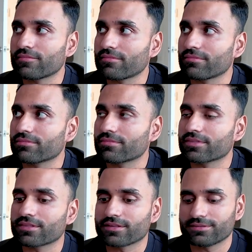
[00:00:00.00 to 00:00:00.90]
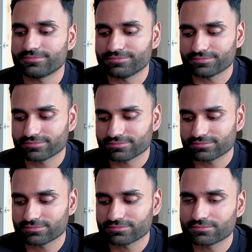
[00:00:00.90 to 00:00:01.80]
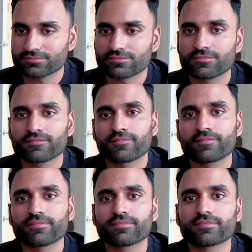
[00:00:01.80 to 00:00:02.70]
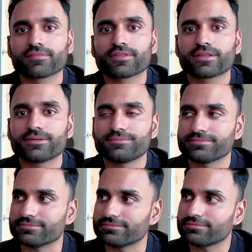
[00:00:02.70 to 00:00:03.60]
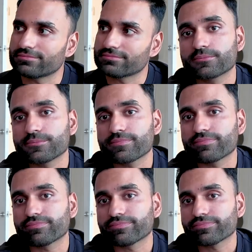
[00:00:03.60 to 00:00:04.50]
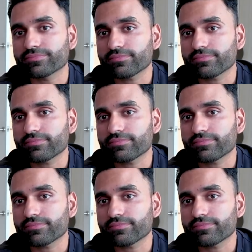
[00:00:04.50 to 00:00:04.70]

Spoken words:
(not speaking)